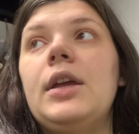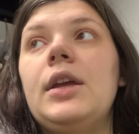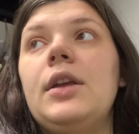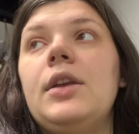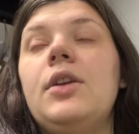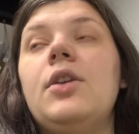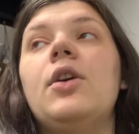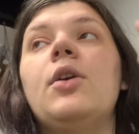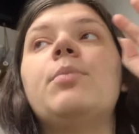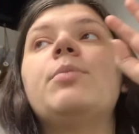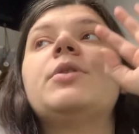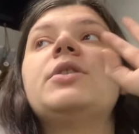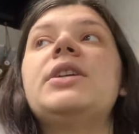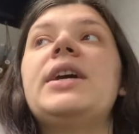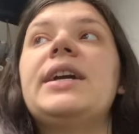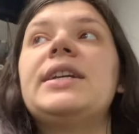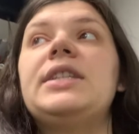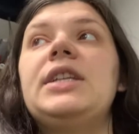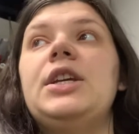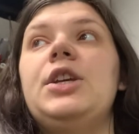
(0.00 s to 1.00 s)
you know,
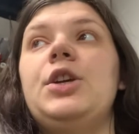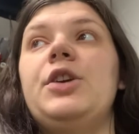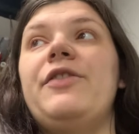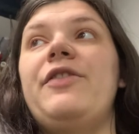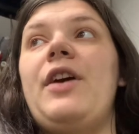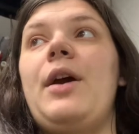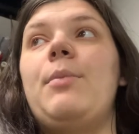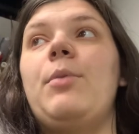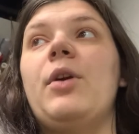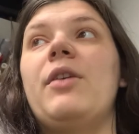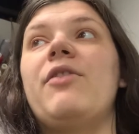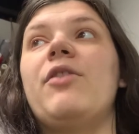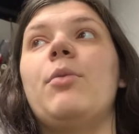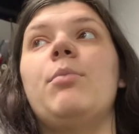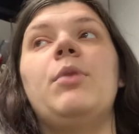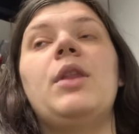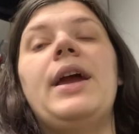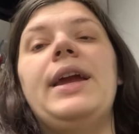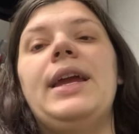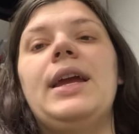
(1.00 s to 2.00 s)
protecting your fabric
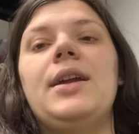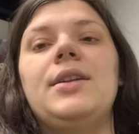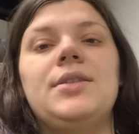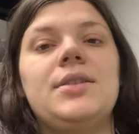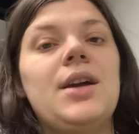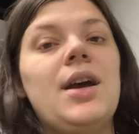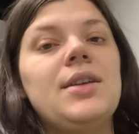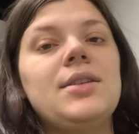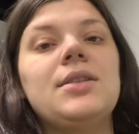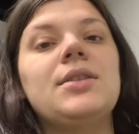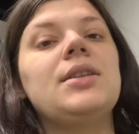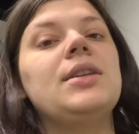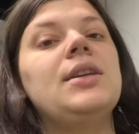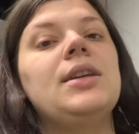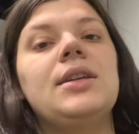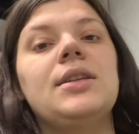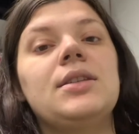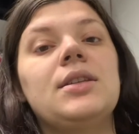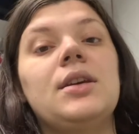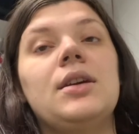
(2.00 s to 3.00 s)
from light and dust
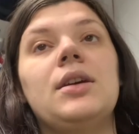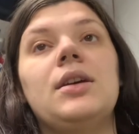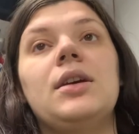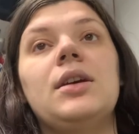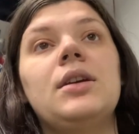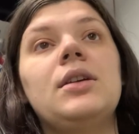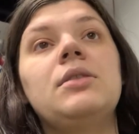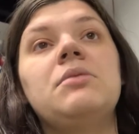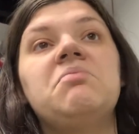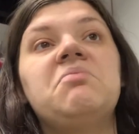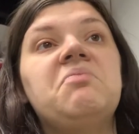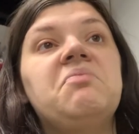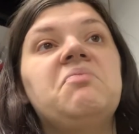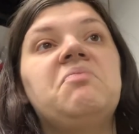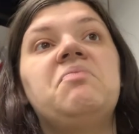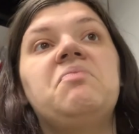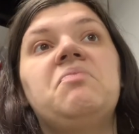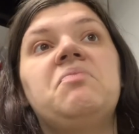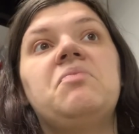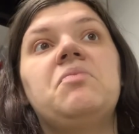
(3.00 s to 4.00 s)
is a
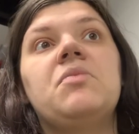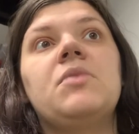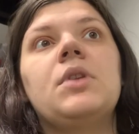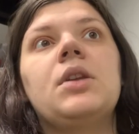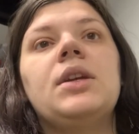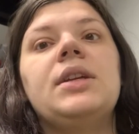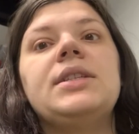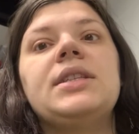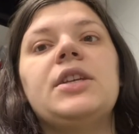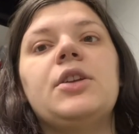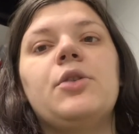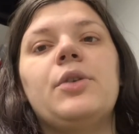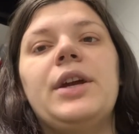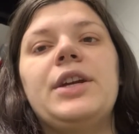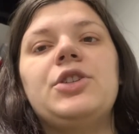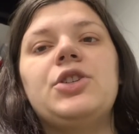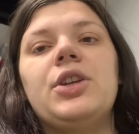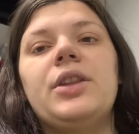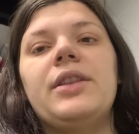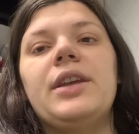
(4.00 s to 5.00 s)

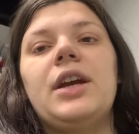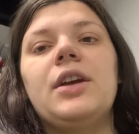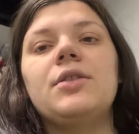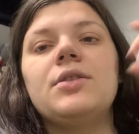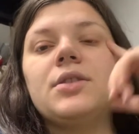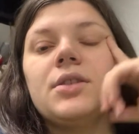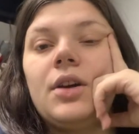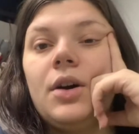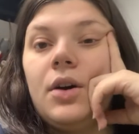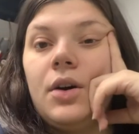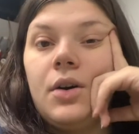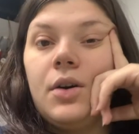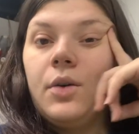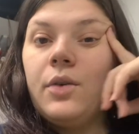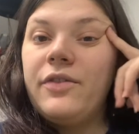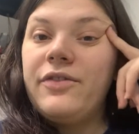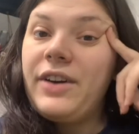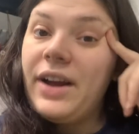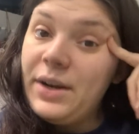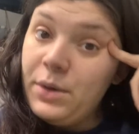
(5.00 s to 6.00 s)
consideration there. So
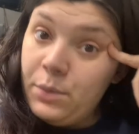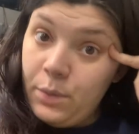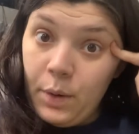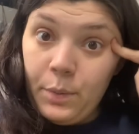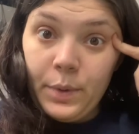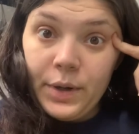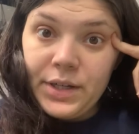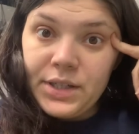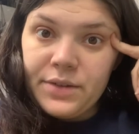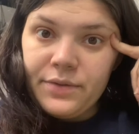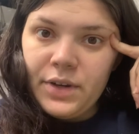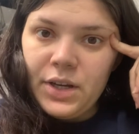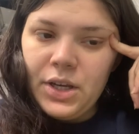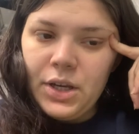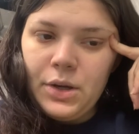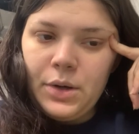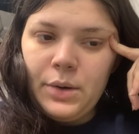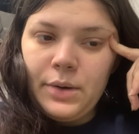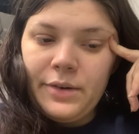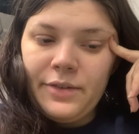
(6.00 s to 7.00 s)
find what works for
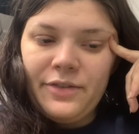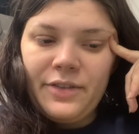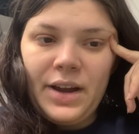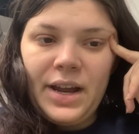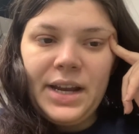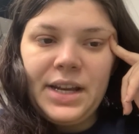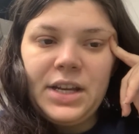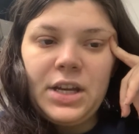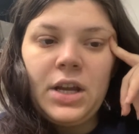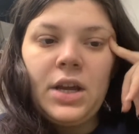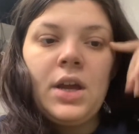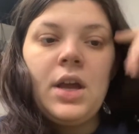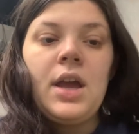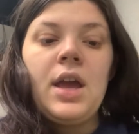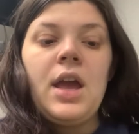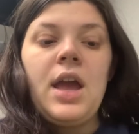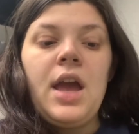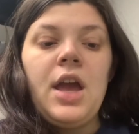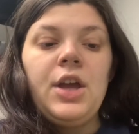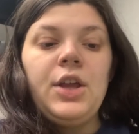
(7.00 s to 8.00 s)
you, find
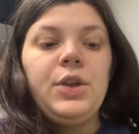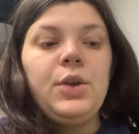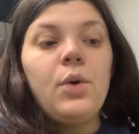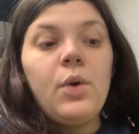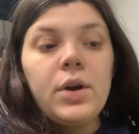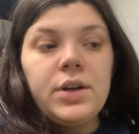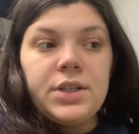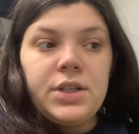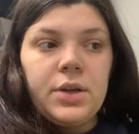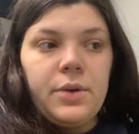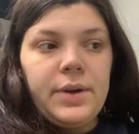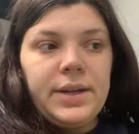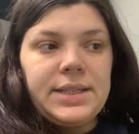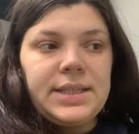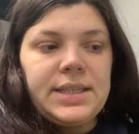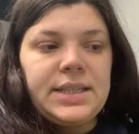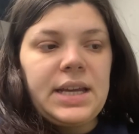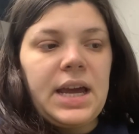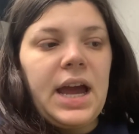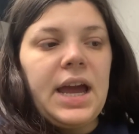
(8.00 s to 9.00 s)
your sewing
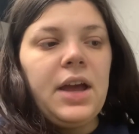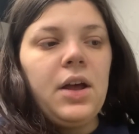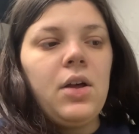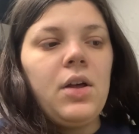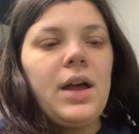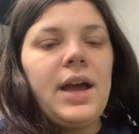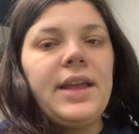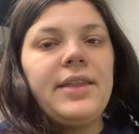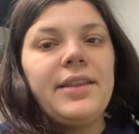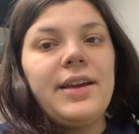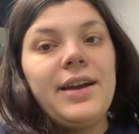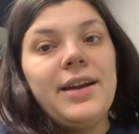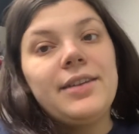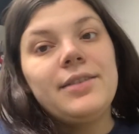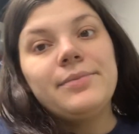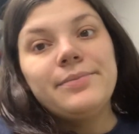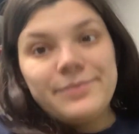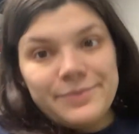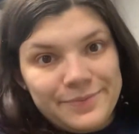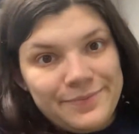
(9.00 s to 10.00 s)
style, and then